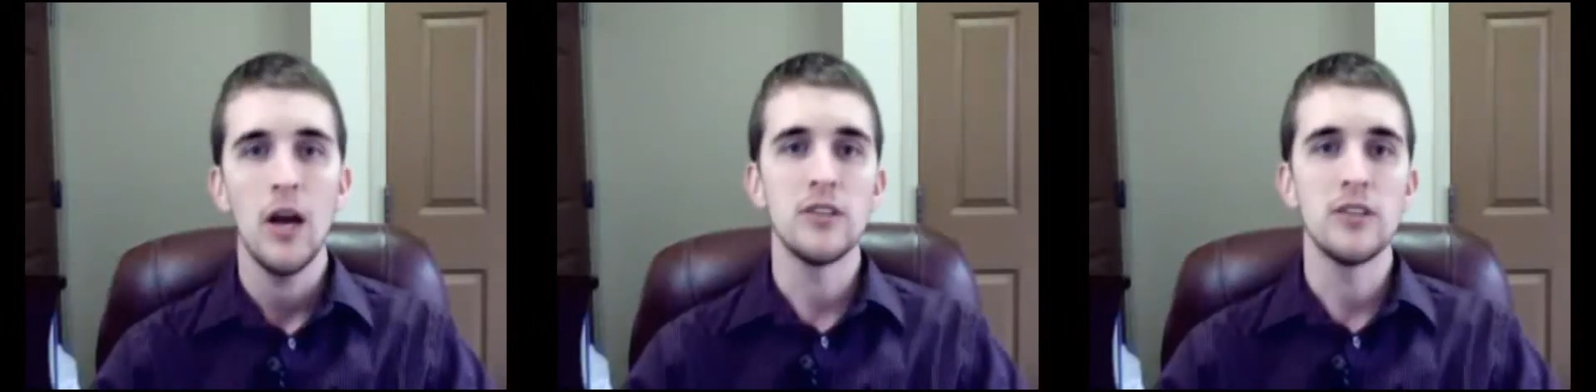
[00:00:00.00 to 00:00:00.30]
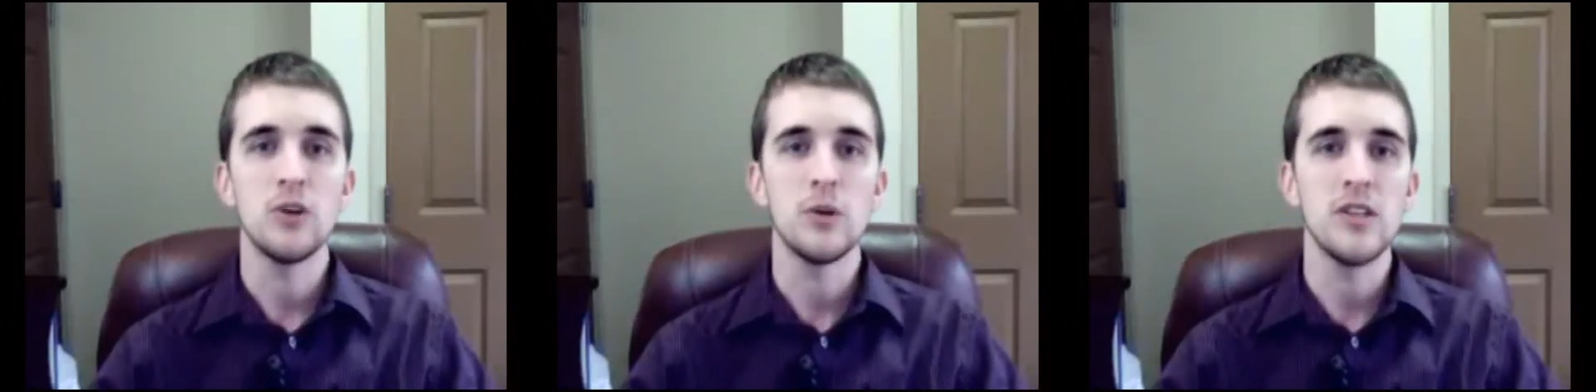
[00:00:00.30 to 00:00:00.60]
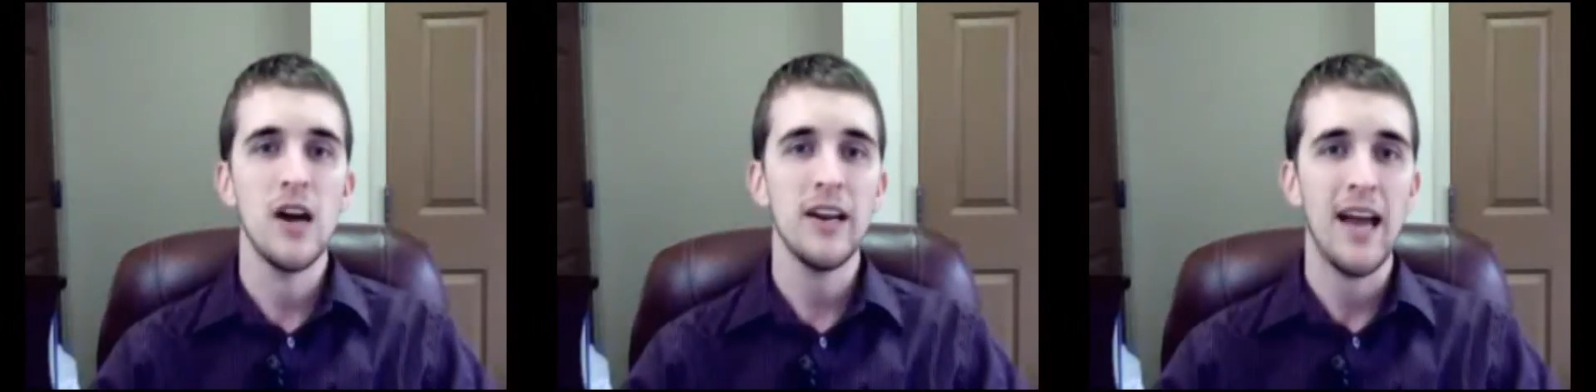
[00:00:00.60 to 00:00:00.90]
and so it's
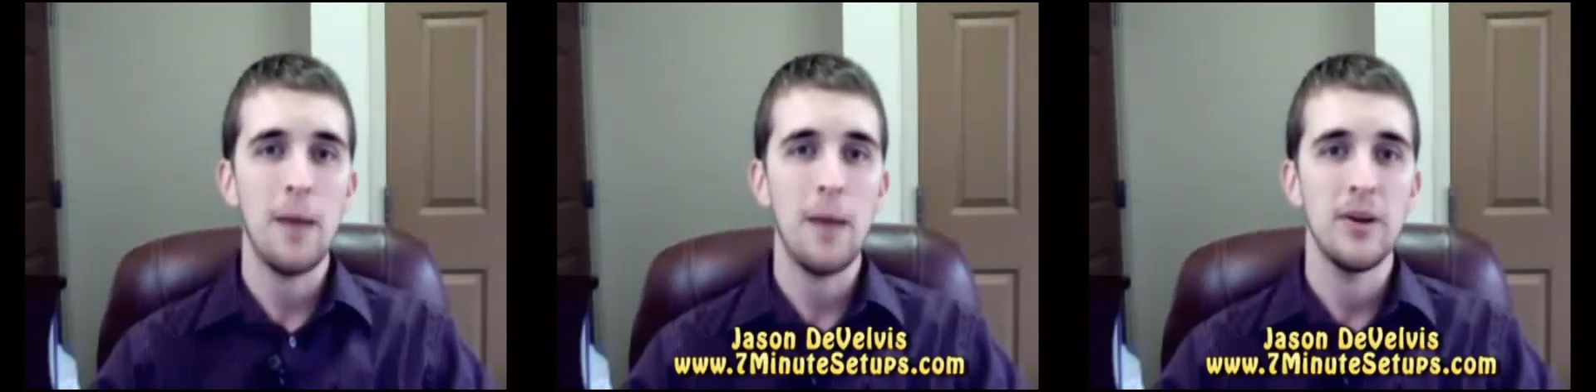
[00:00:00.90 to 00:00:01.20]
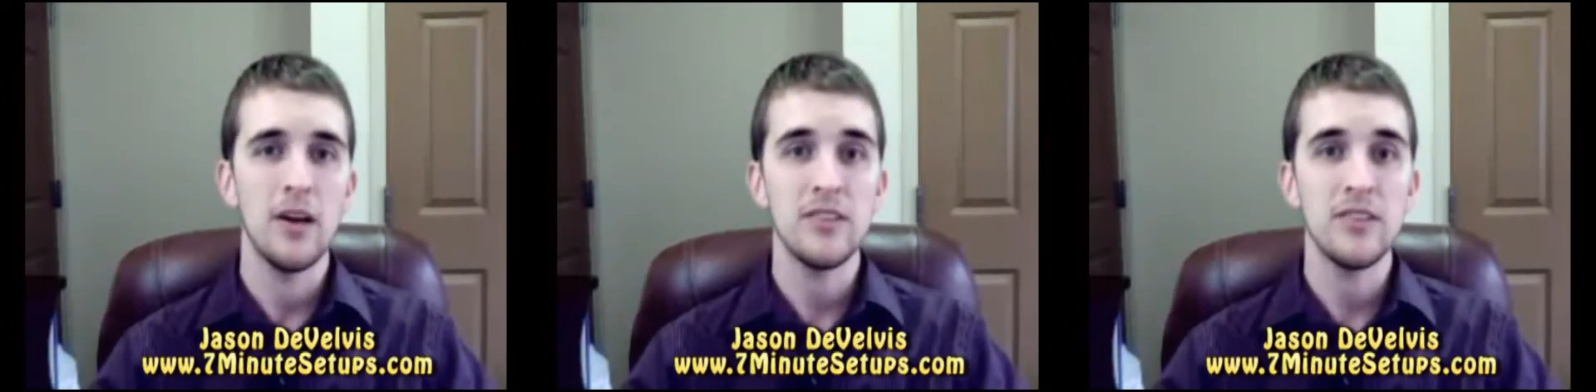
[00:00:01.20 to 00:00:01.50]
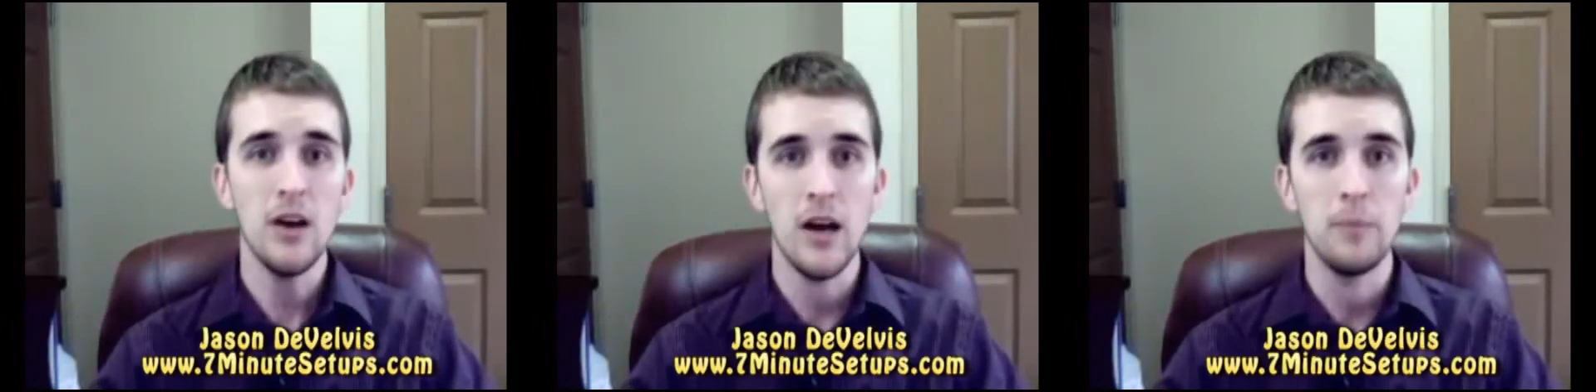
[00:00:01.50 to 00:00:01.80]
not going to happen a
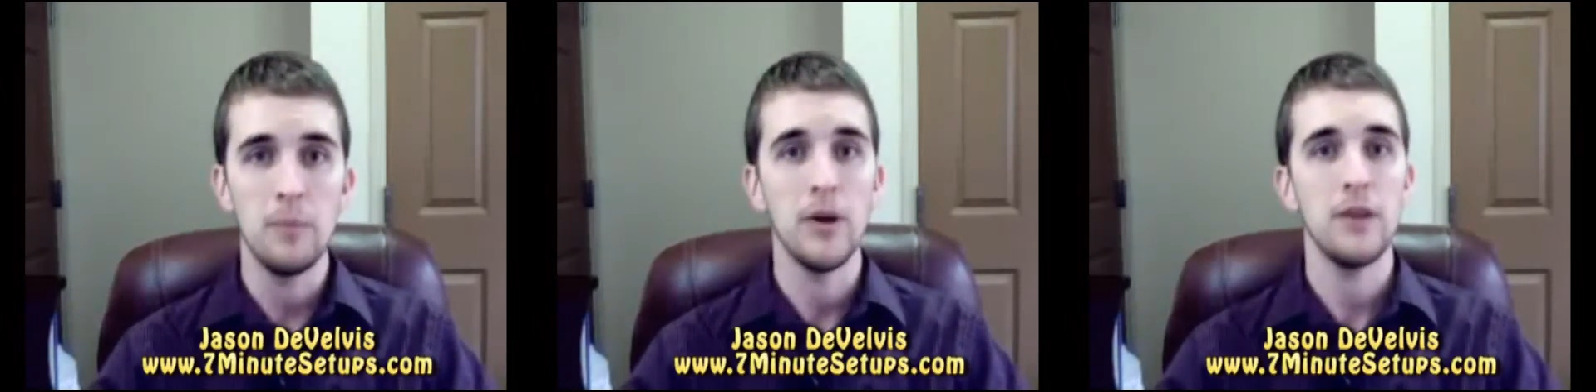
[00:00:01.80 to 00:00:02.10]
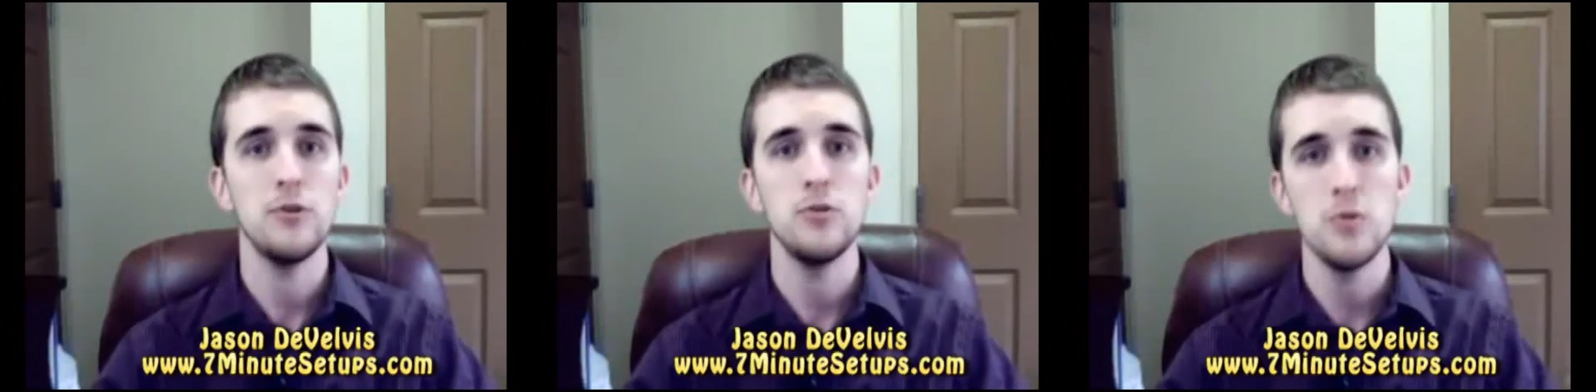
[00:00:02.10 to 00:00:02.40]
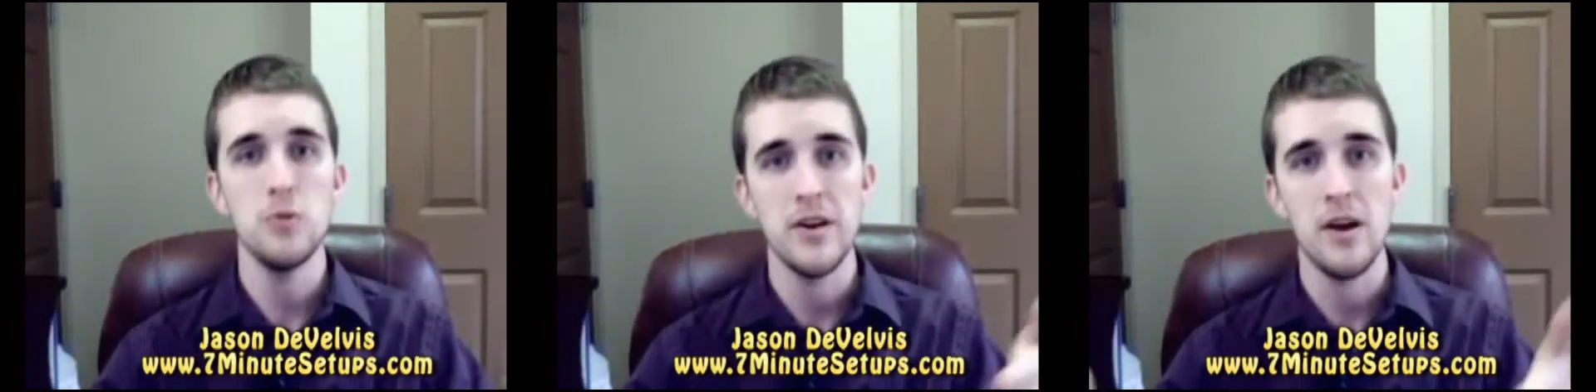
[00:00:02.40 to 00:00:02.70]
ton, but if you
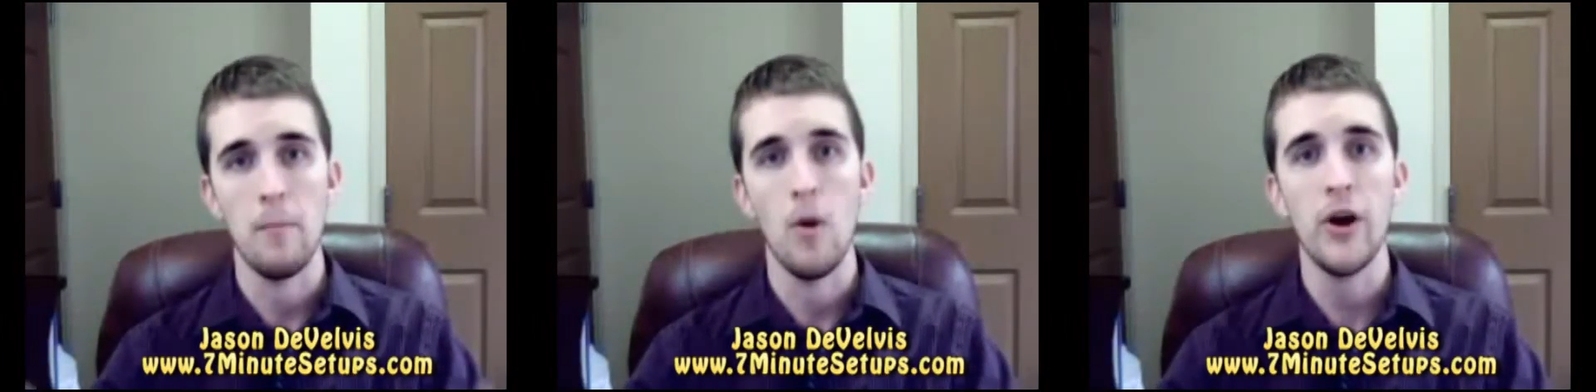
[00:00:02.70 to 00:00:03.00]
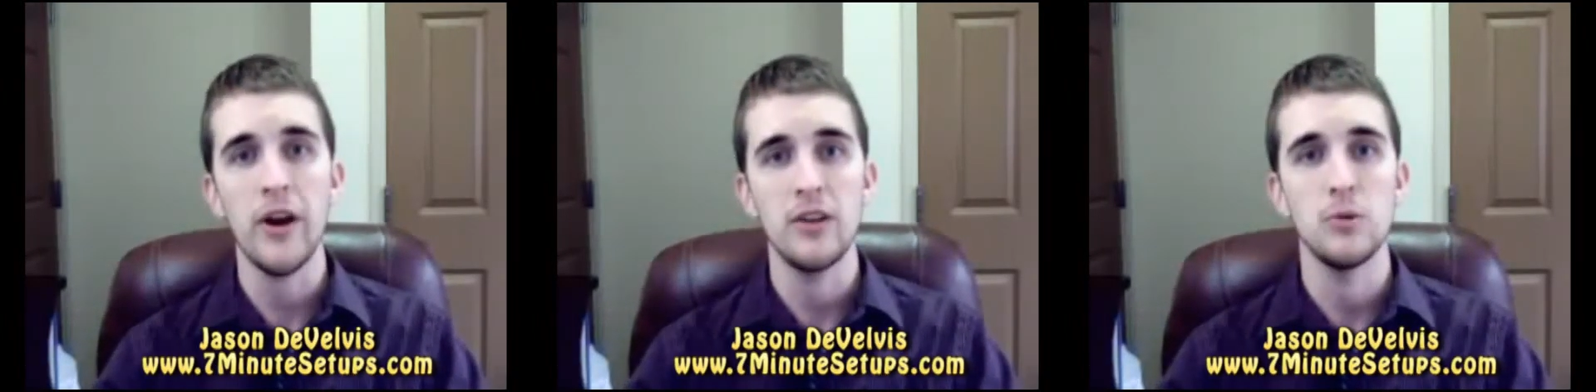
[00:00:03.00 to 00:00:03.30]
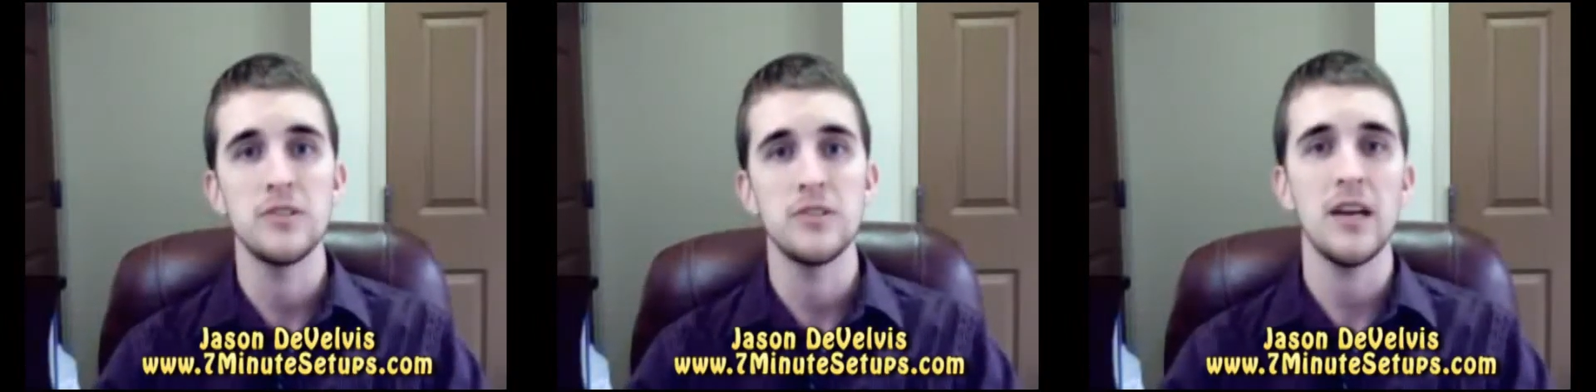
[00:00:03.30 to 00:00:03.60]
do end up marketing
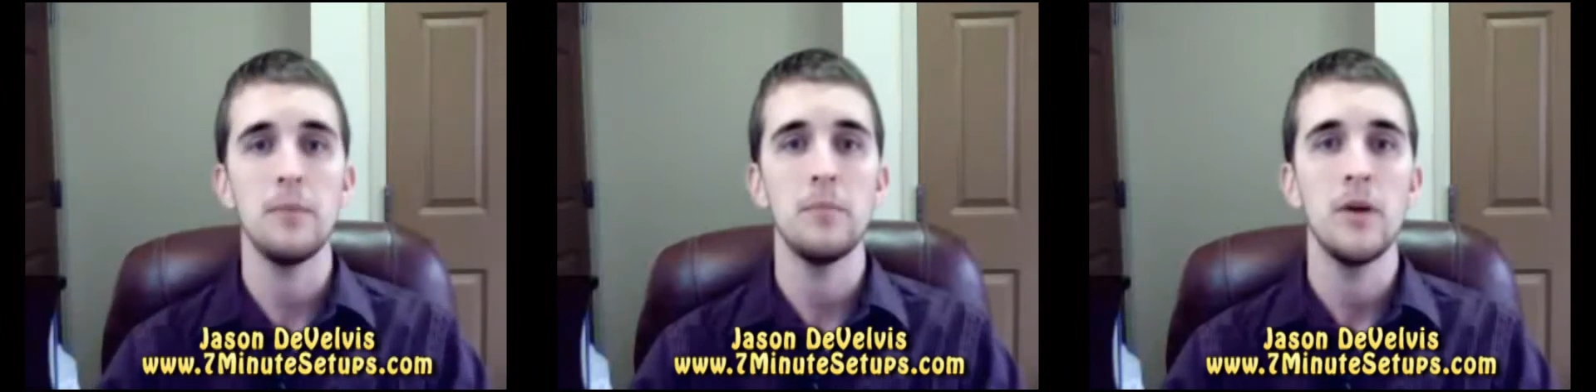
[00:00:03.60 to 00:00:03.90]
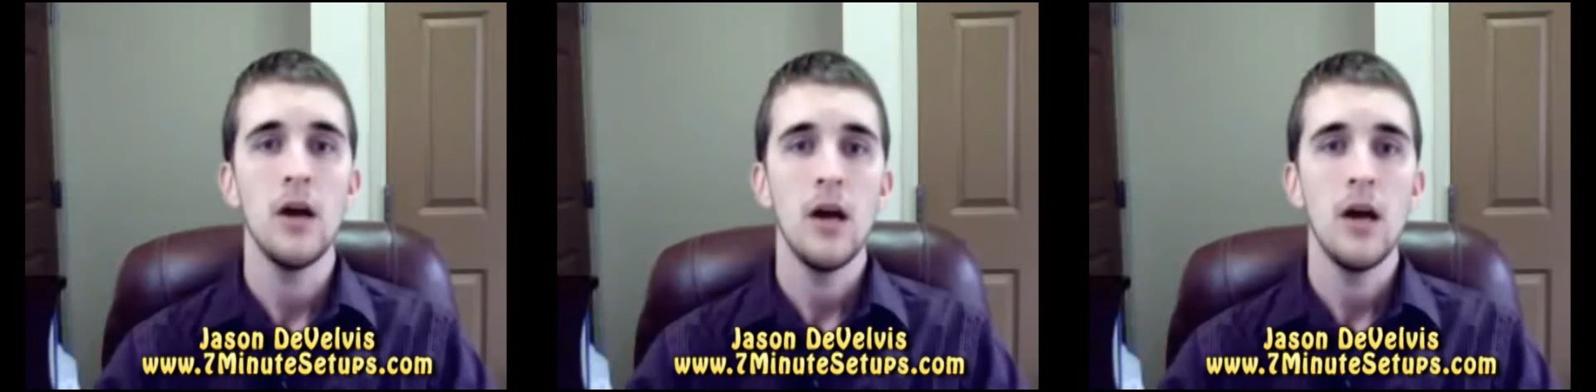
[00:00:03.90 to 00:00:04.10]
to a same